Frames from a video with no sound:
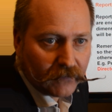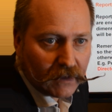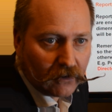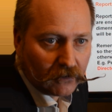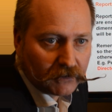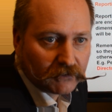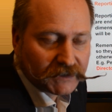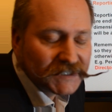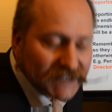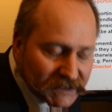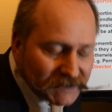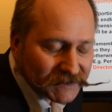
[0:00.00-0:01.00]
or your
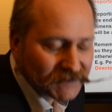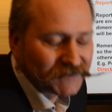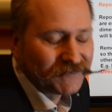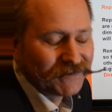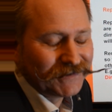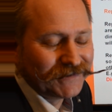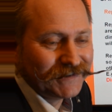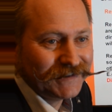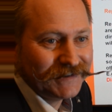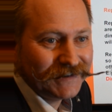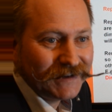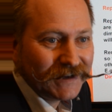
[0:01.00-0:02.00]
decisions
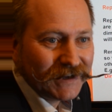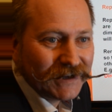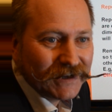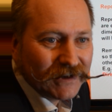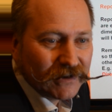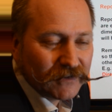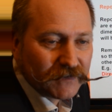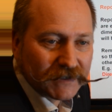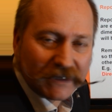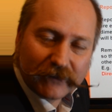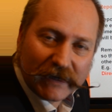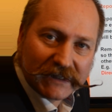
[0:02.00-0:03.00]
for
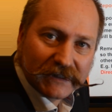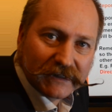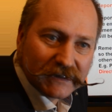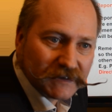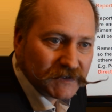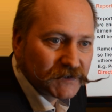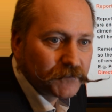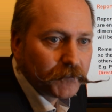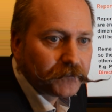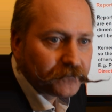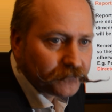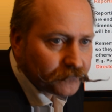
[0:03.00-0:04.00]
dimensions,
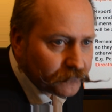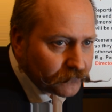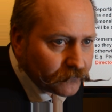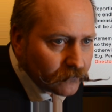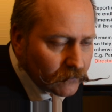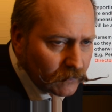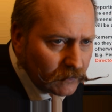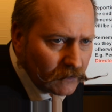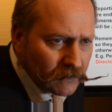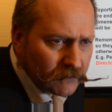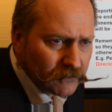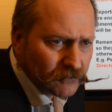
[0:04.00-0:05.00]

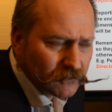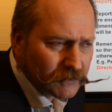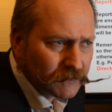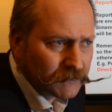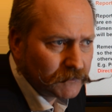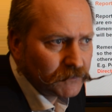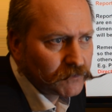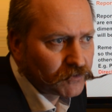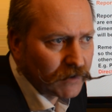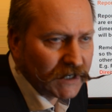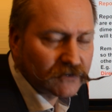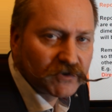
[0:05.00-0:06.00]
you can
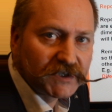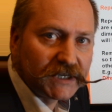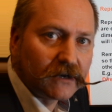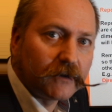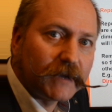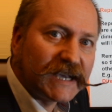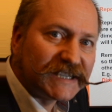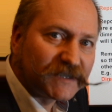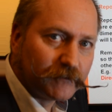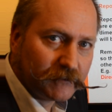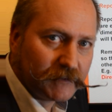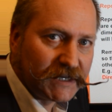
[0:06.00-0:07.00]
try to set up as
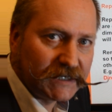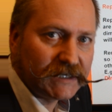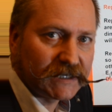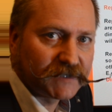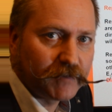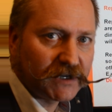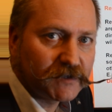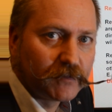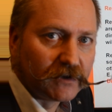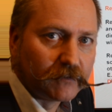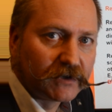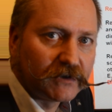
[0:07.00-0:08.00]
many as
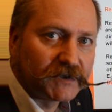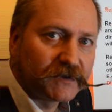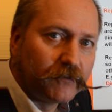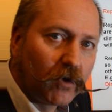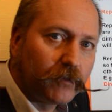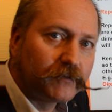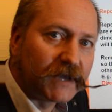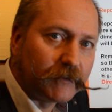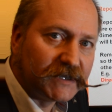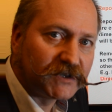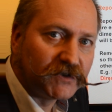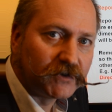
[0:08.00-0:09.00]
possible, because the more
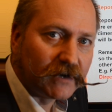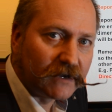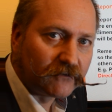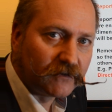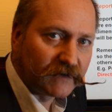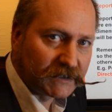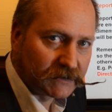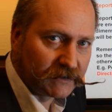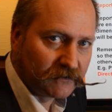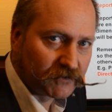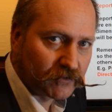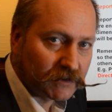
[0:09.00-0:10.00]
dimensions you have reflected
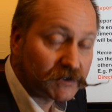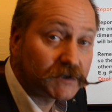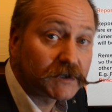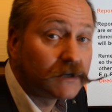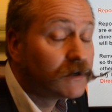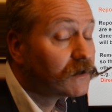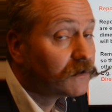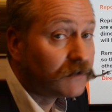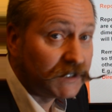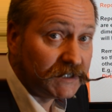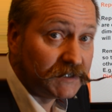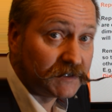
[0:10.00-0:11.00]
in the structures, the
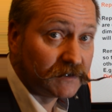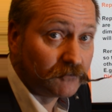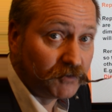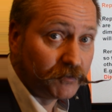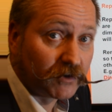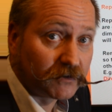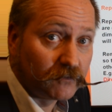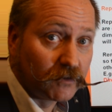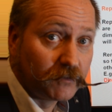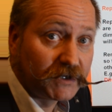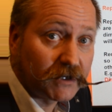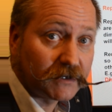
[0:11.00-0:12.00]
easier reporting will
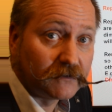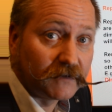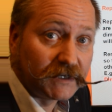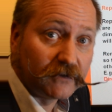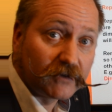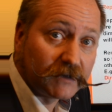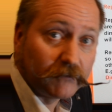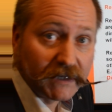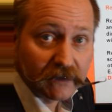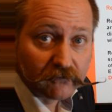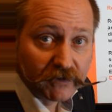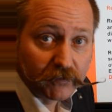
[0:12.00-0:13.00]
be done. Then you can
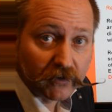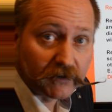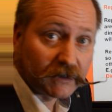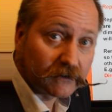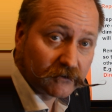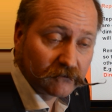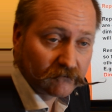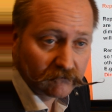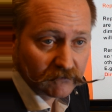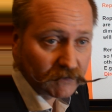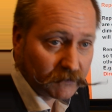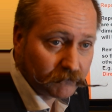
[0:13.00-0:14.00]
make reporting
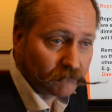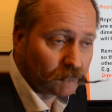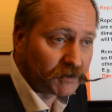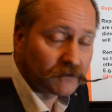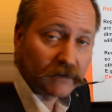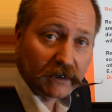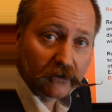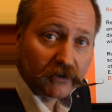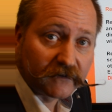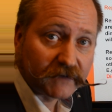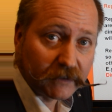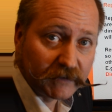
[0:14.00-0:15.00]
with a lot
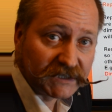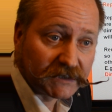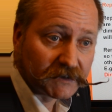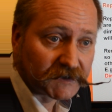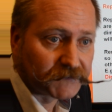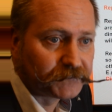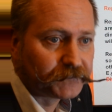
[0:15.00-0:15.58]
of dimensions.